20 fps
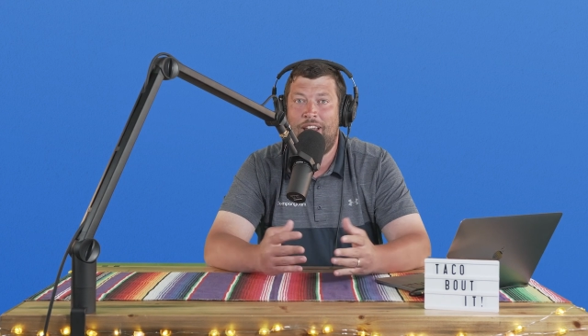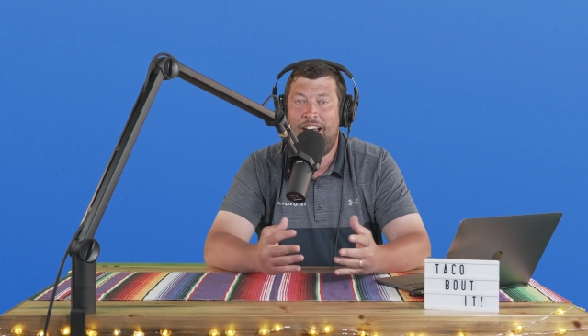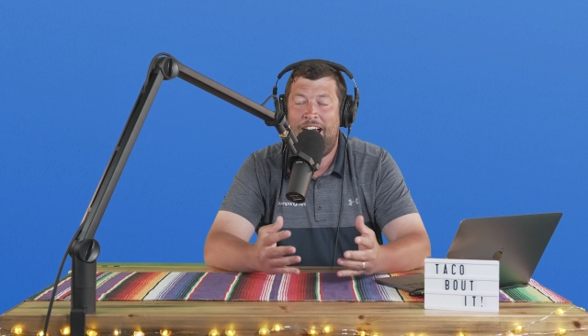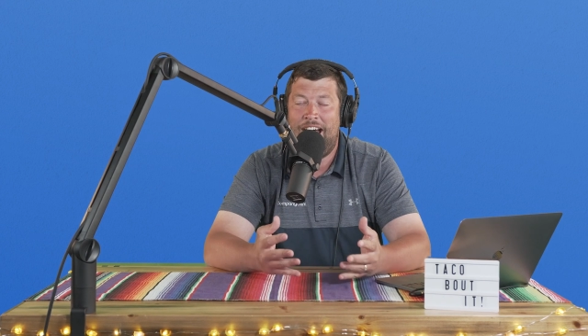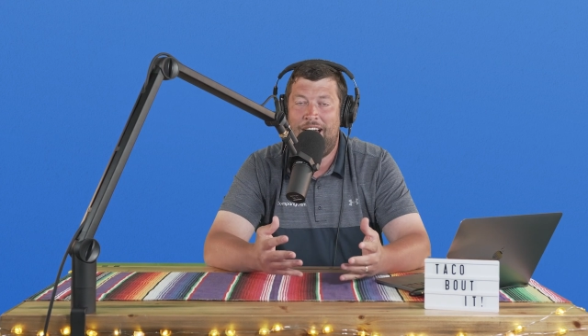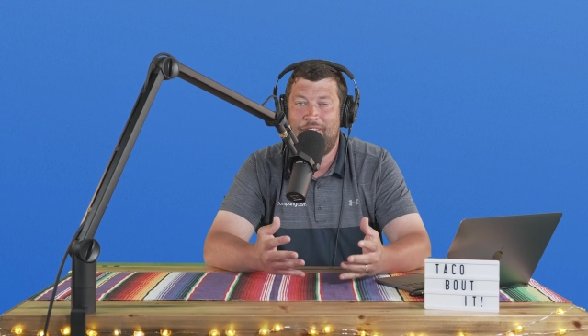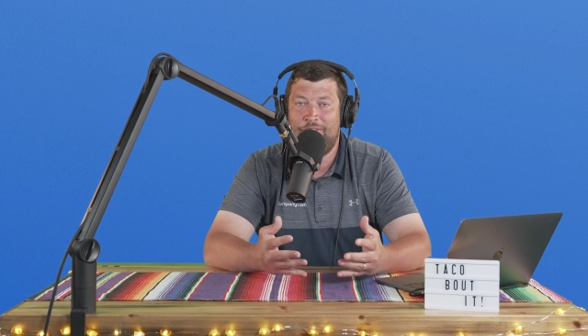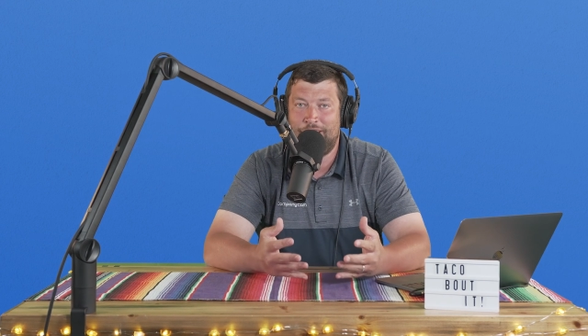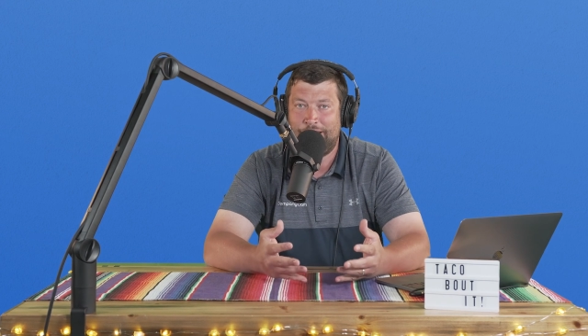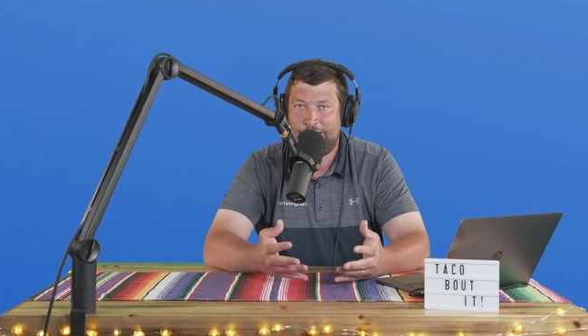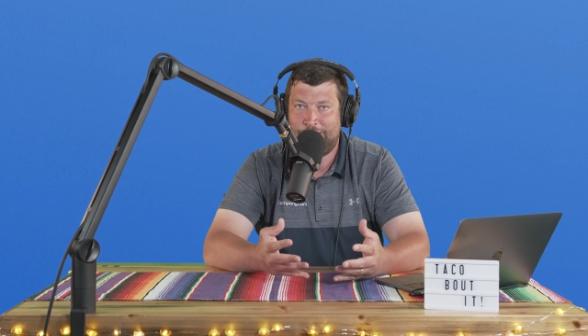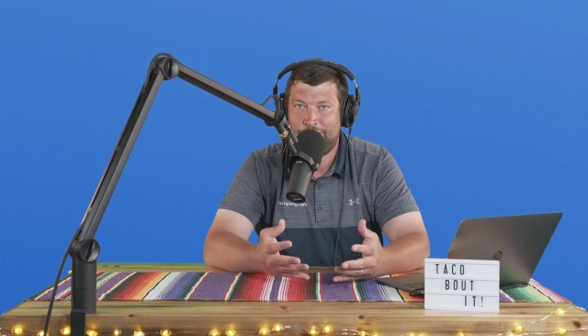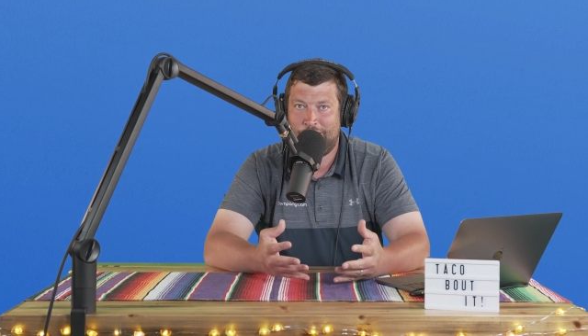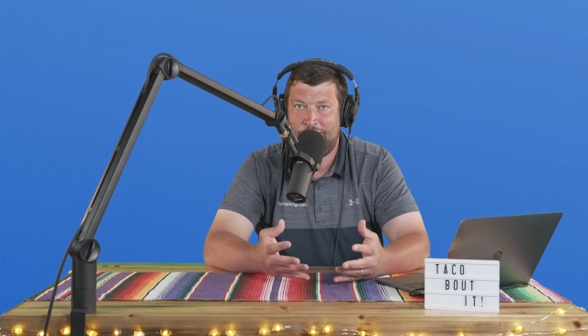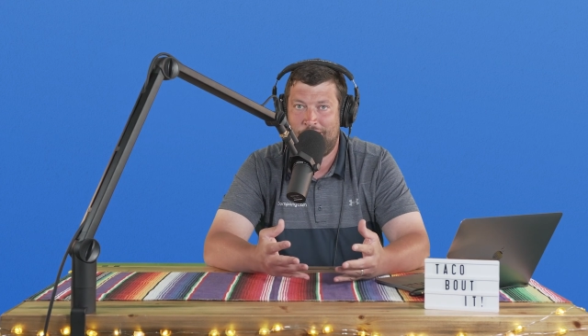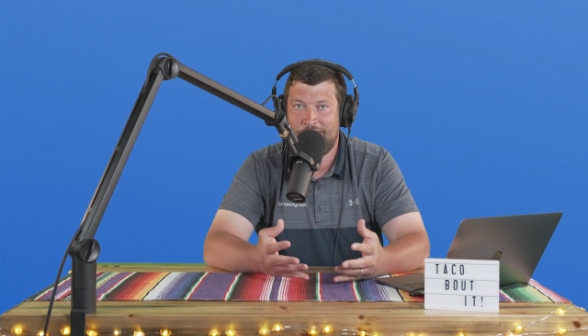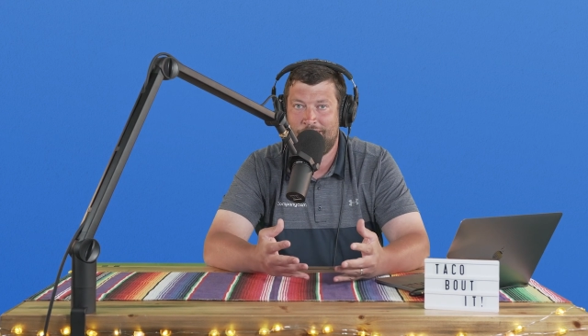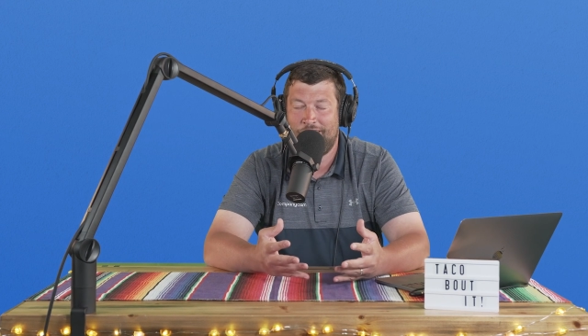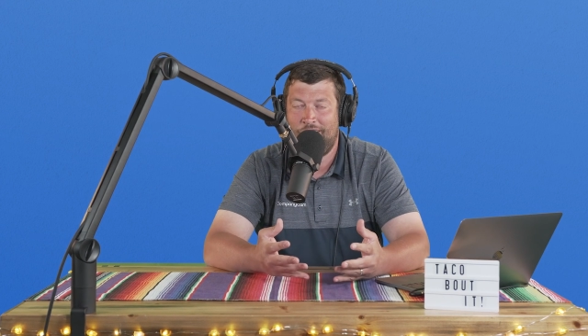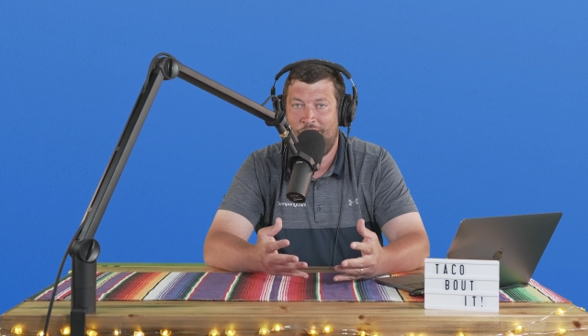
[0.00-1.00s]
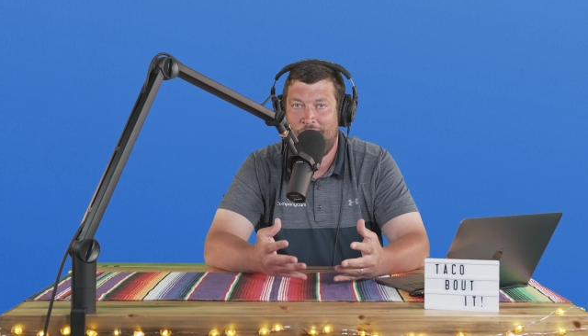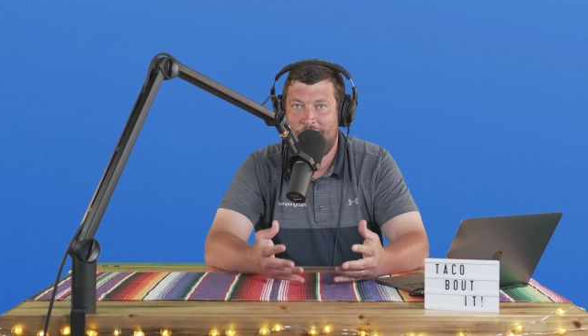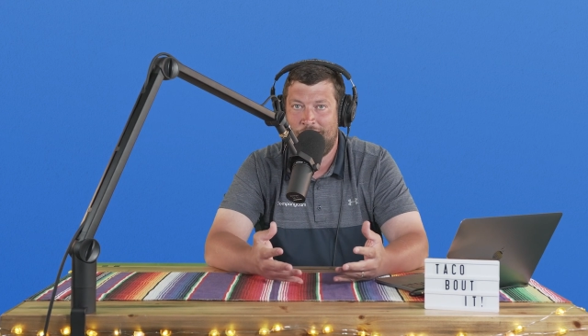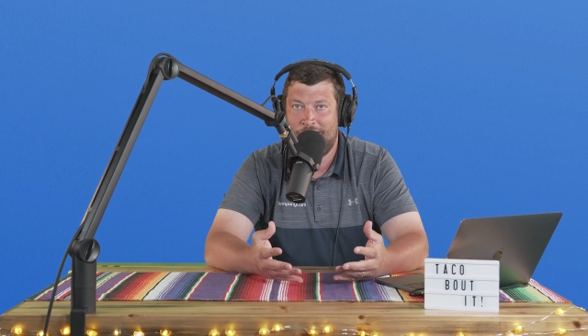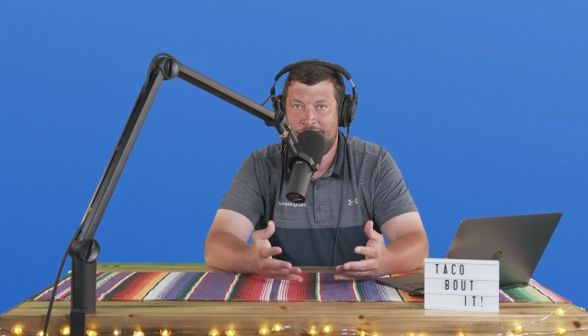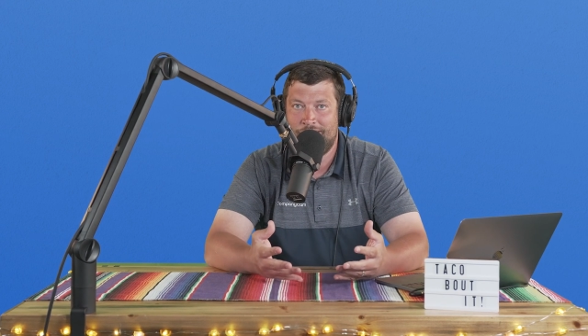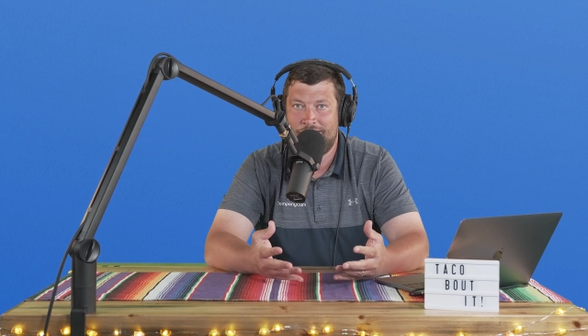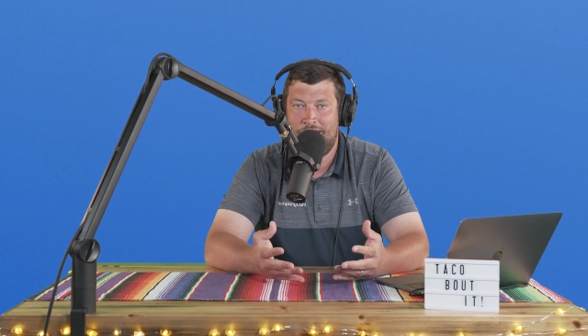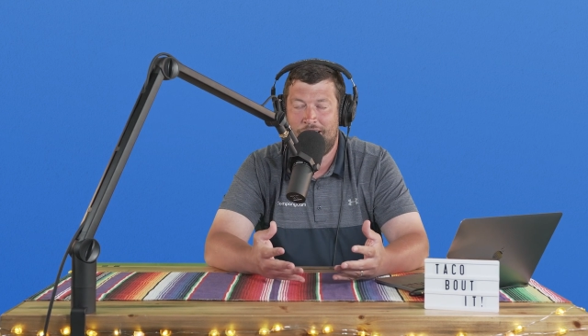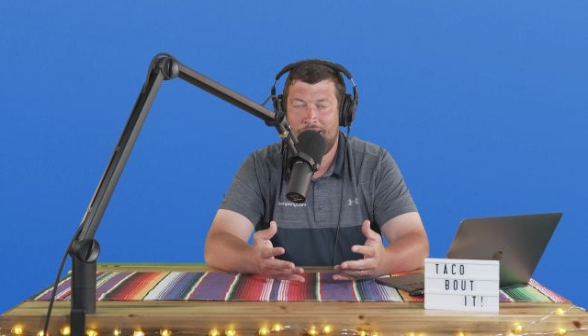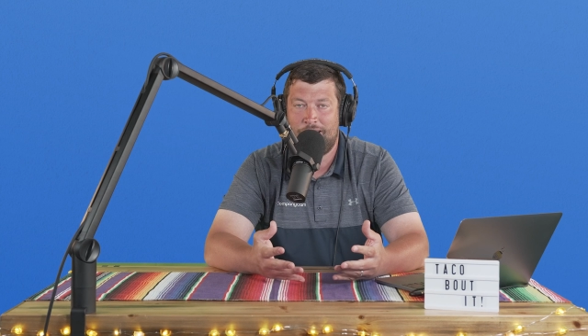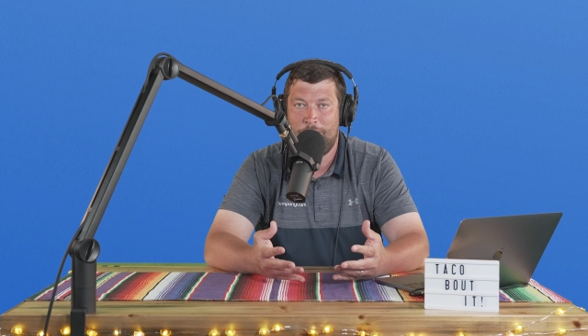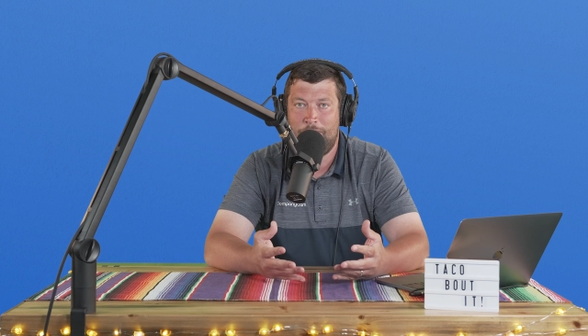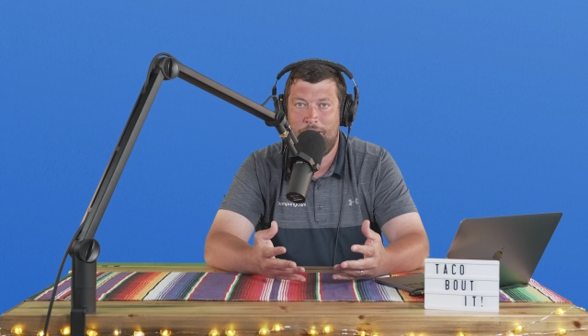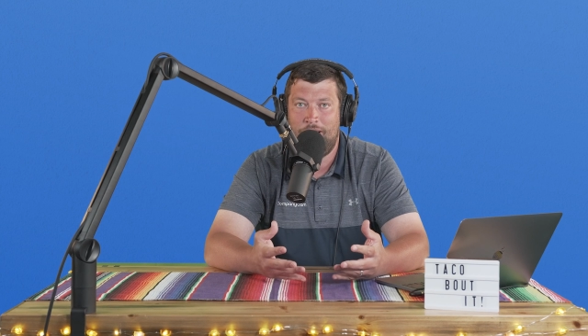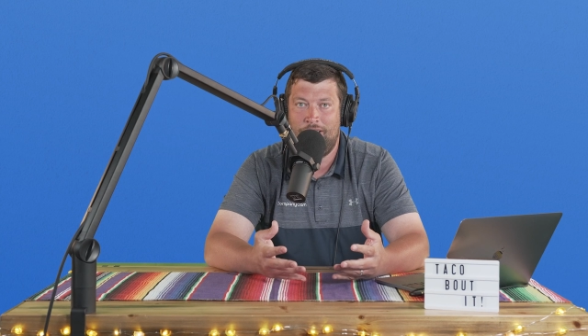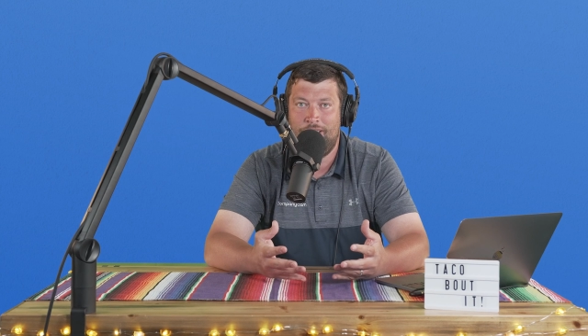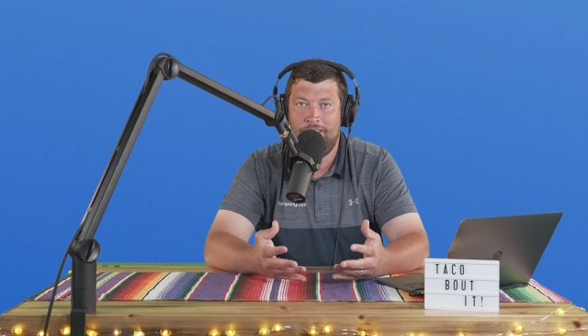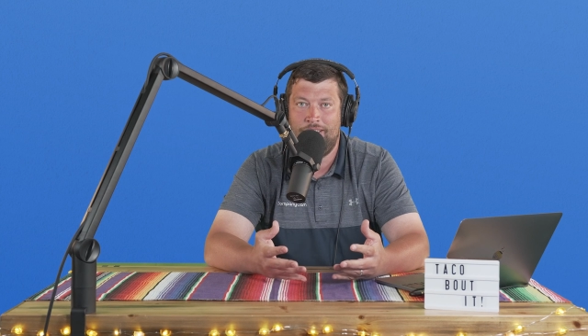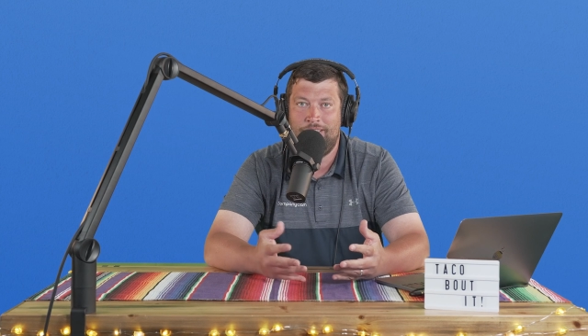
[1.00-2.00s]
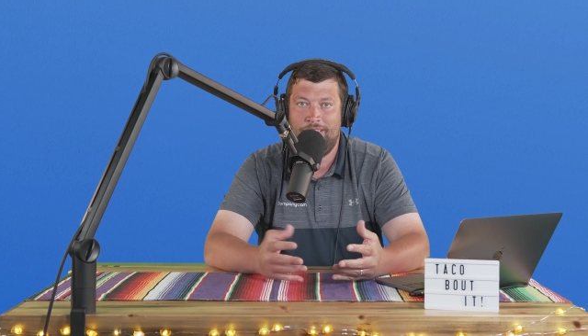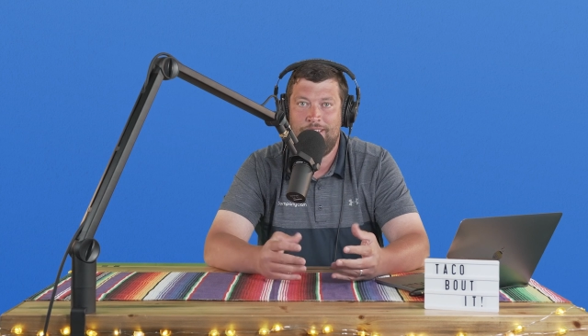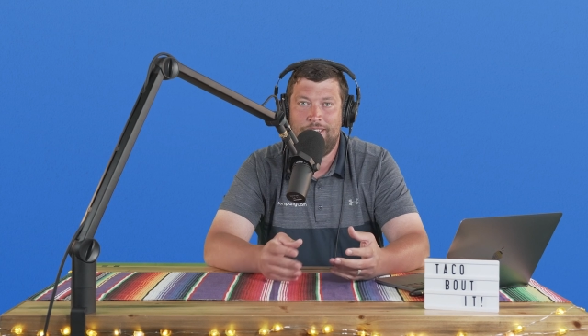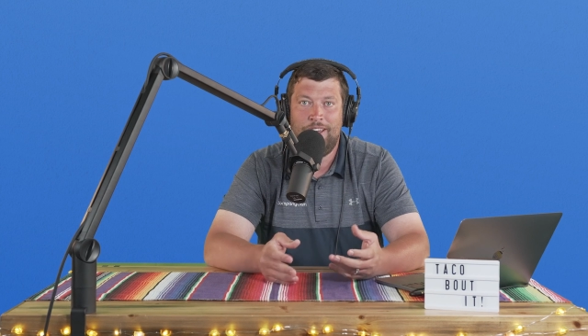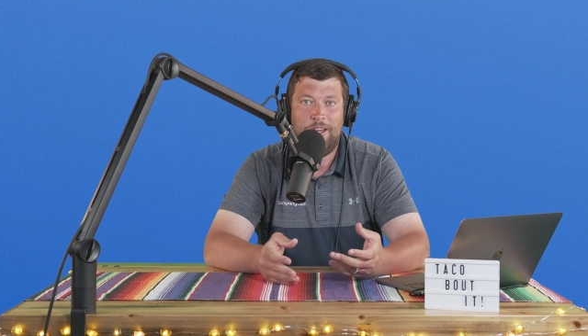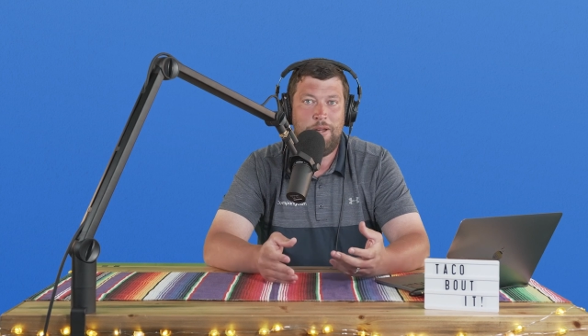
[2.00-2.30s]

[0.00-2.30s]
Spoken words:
having Chuck on talk about it,